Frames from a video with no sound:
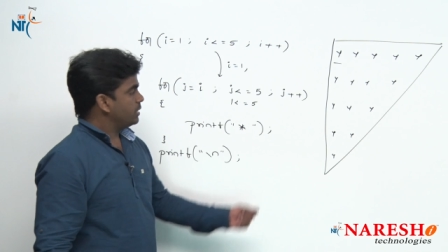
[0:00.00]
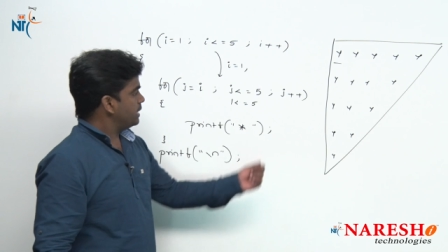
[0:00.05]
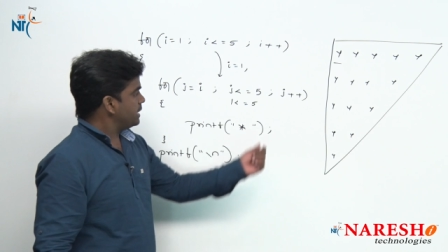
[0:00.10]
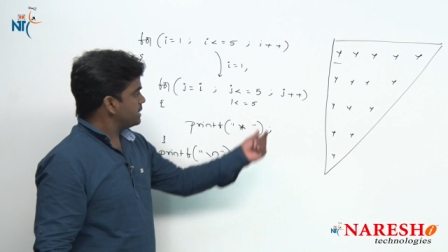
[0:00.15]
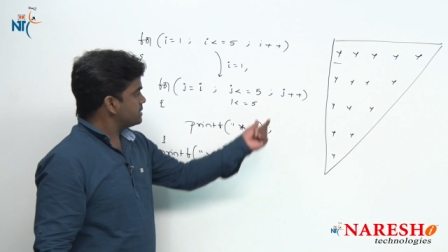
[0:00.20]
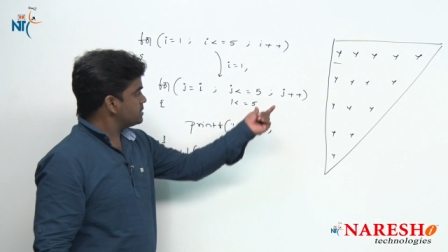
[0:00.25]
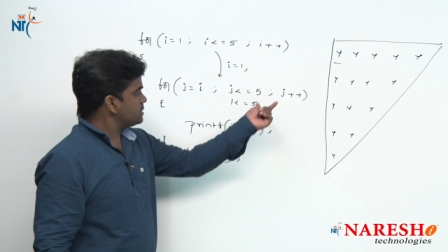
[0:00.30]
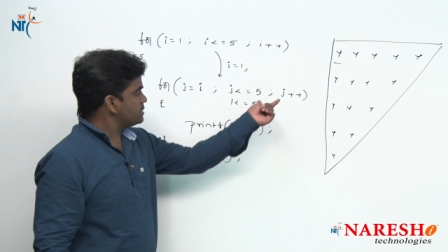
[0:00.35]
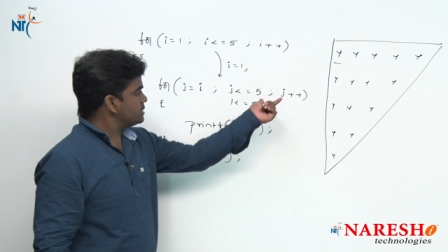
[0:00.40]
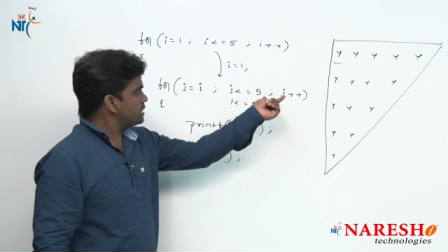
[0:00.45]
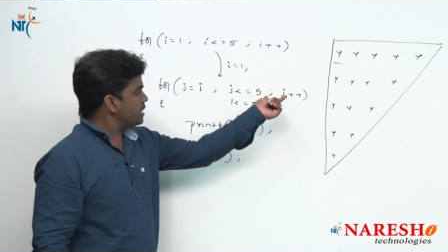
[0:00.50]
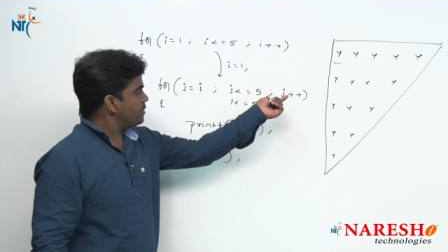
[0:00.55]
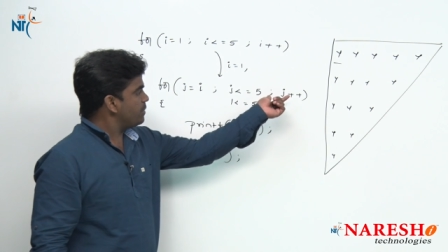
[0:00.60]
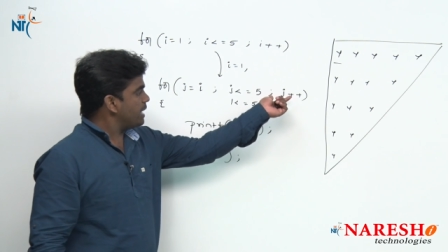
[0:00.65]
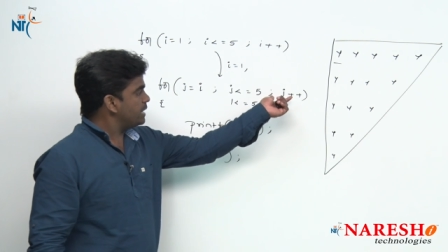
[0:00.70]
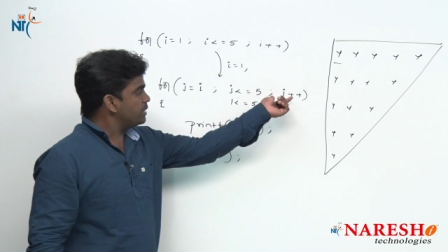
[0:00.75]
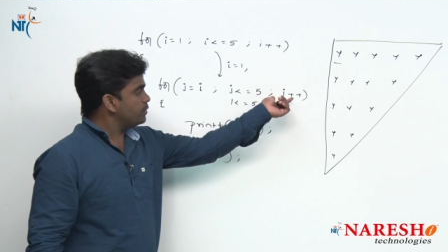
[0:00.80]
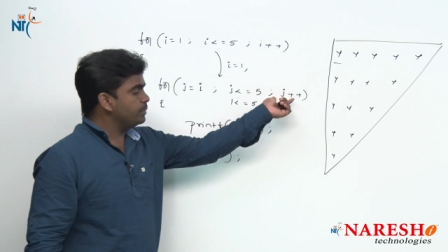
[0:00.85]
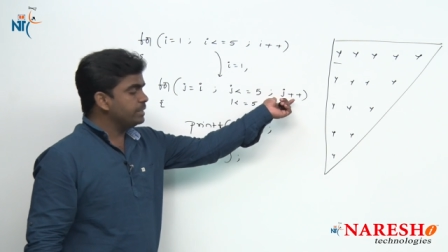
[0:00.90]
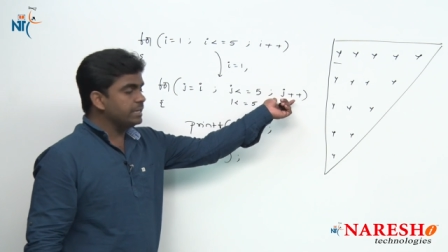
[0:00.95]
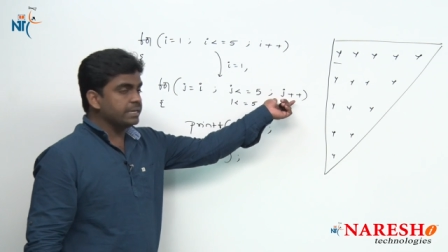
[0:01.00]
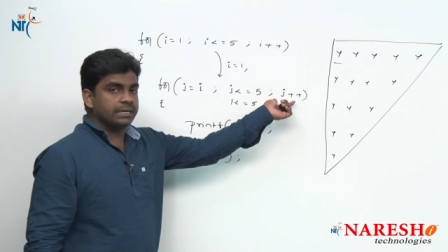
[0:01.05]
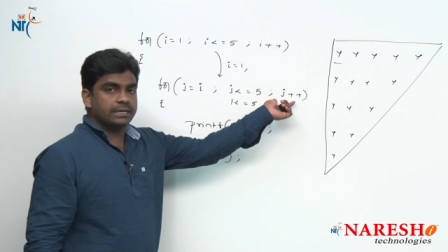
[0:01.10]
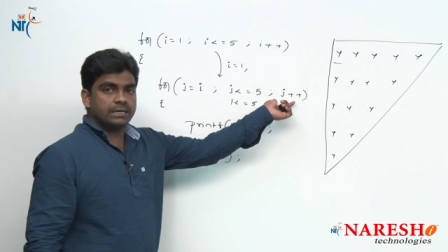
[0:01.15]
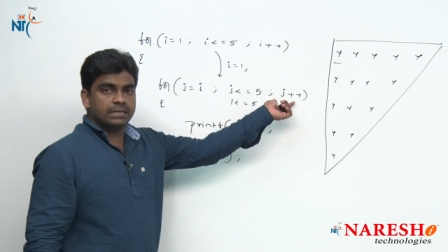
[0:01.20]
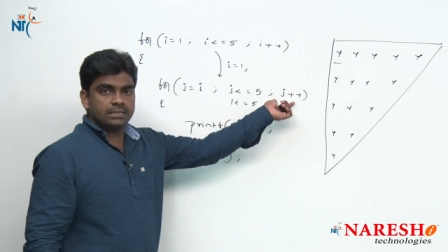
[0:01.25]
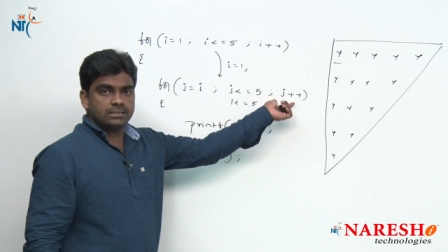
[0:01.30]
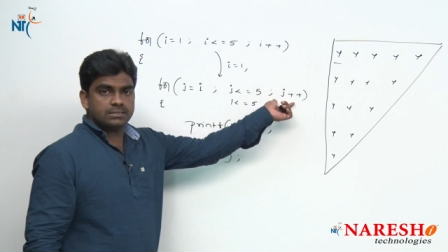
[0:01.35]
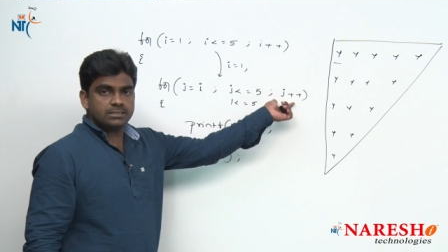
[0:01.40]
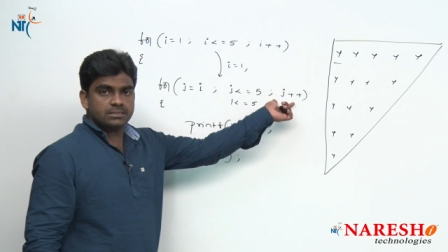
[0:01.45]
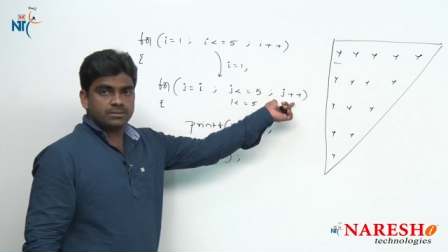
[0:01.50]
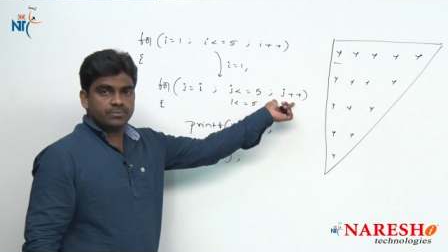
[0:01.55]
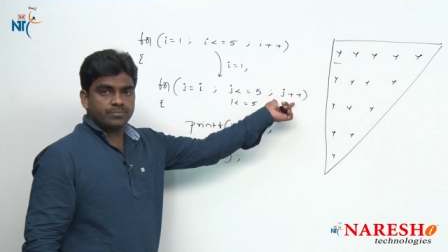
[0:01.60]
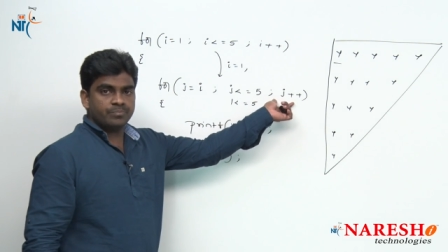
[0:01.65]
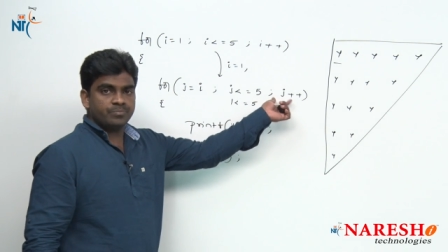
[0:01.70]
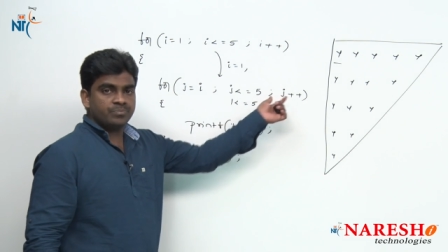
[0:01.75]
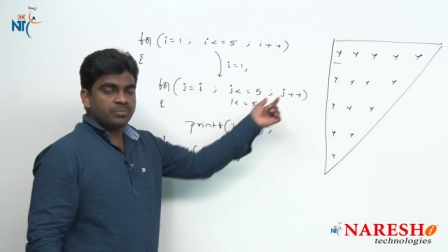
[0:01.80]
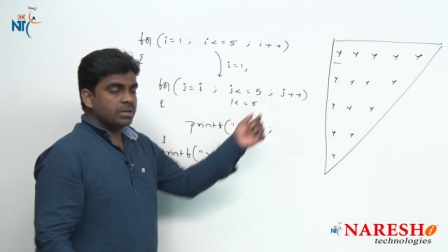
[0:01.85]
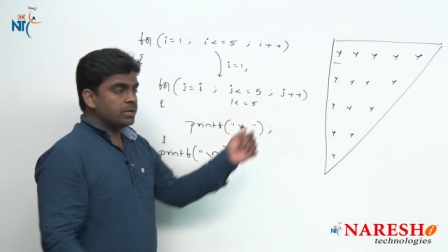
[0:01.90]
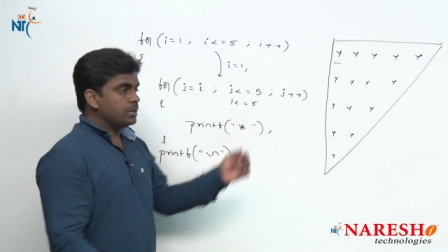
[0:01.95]
Next j value will increase.
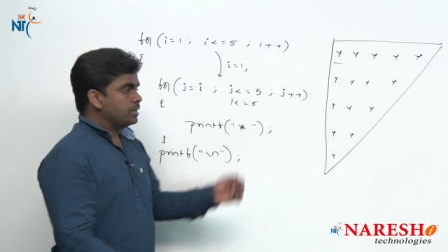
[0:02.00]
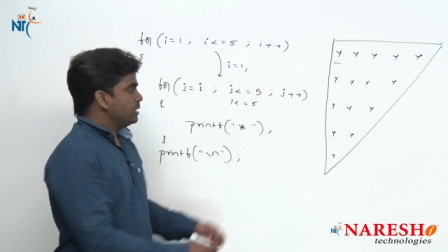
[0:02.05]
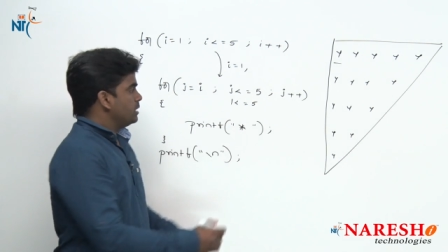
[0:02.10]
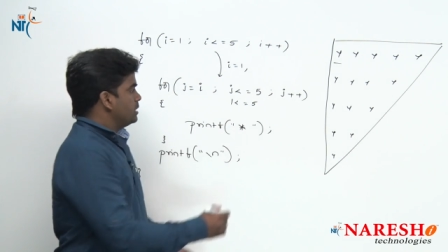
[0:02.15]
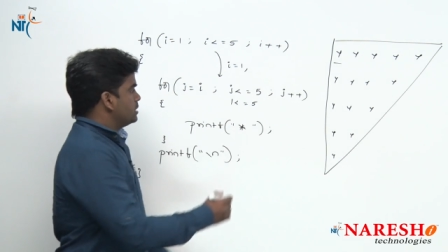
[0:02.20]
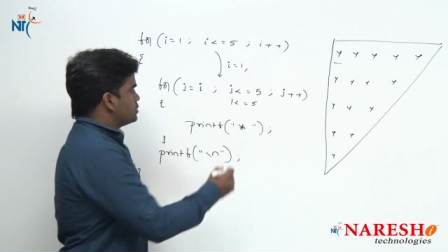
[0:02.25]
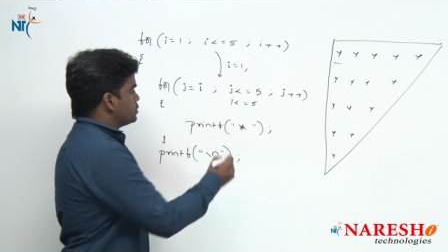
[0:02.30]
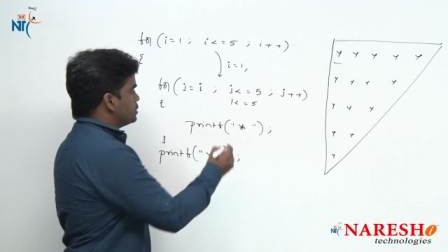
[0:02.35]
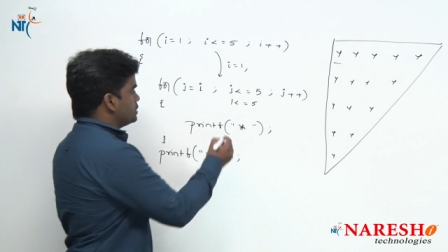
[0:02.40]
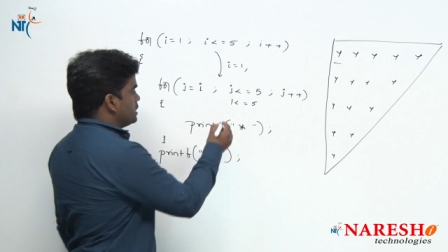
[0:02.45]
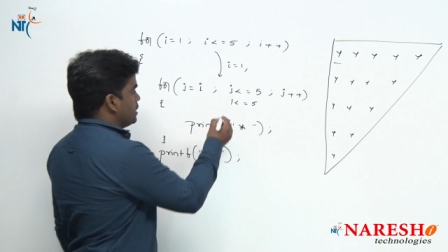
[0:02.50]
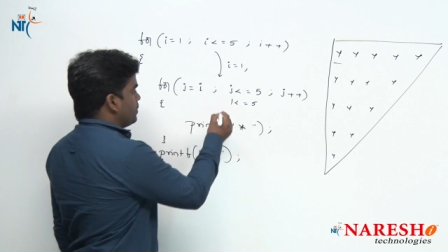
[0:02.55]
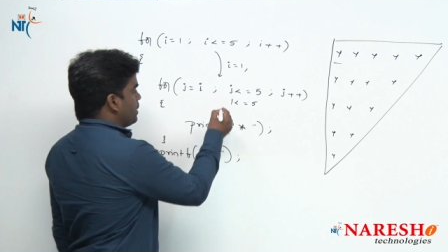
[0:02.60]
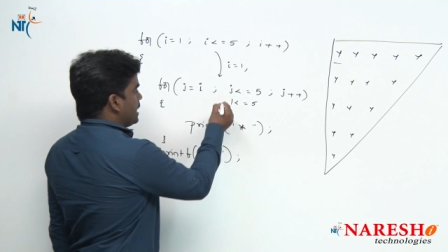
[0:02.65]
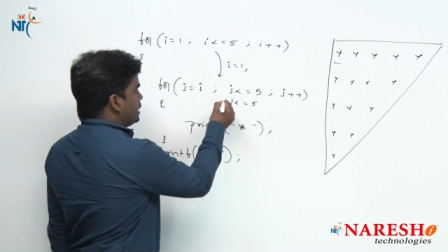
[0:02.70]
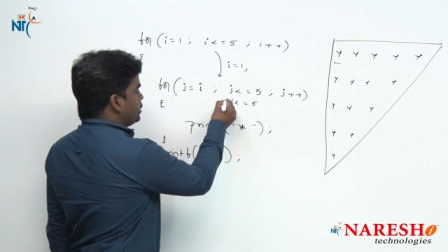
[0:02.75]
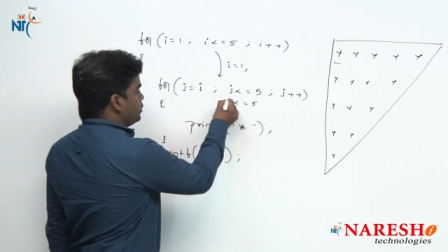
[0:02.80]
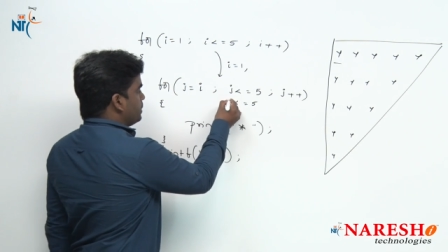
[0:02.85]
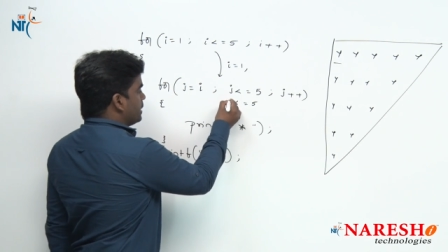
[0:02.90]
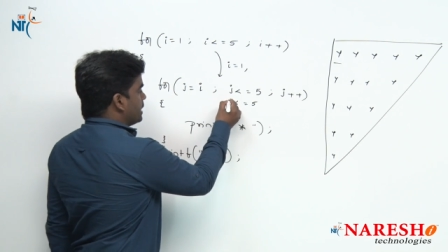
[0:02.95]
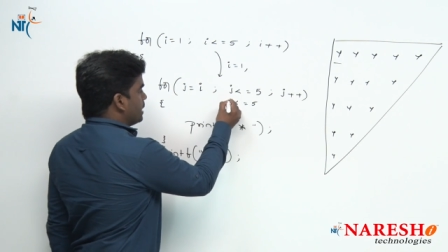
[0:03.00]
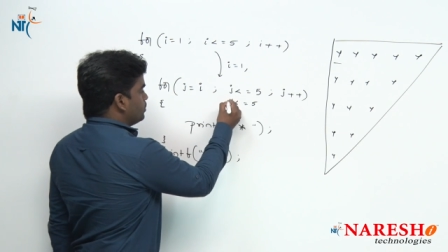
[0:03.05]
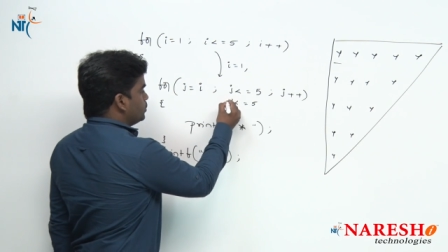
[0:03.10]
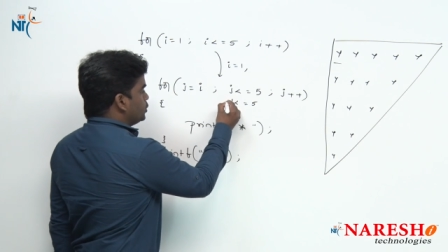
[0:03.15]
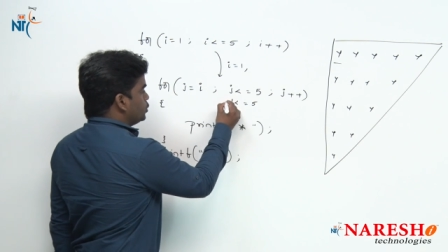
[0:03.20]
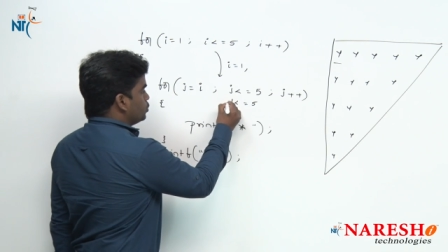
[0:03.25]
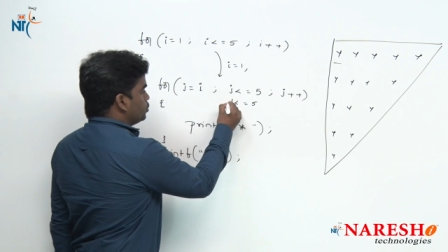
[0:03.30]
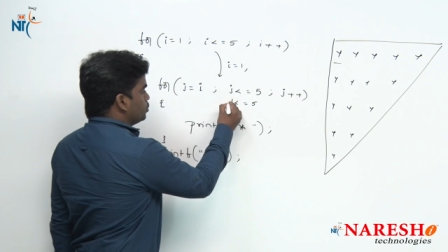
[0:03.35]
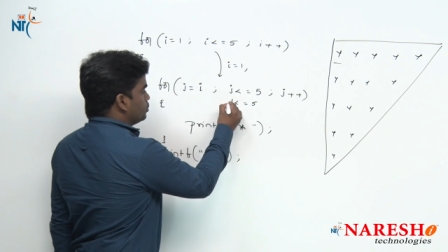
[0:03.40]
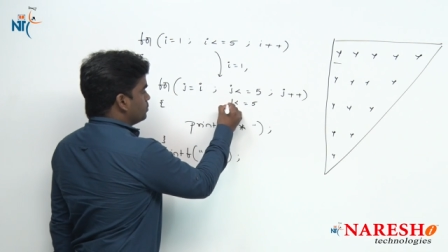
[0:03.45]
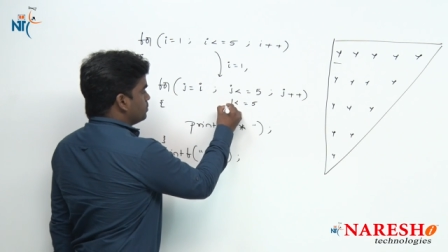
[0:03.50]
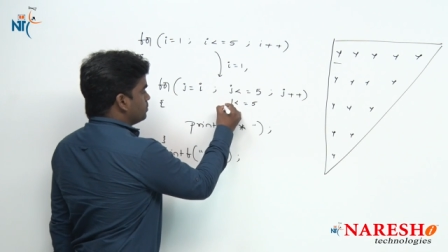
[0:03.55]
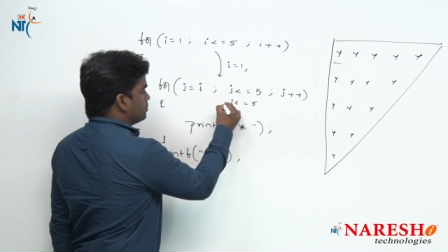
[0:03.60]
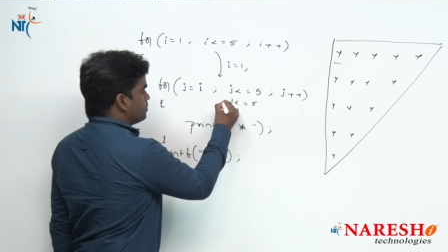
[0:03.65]
So j value become 2.